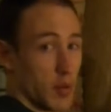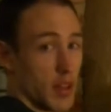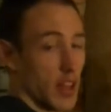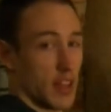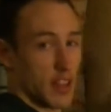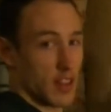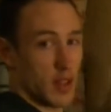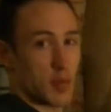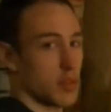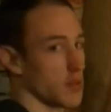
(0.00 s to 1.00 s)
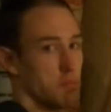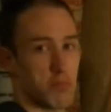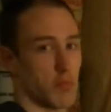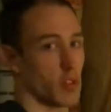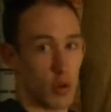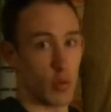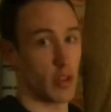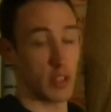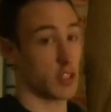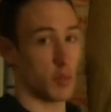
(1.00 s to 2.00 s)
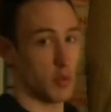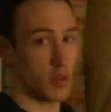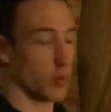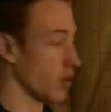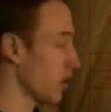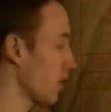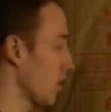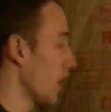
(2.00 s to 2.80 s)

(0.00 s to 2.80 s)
and the ellipse, they're really similar to one another.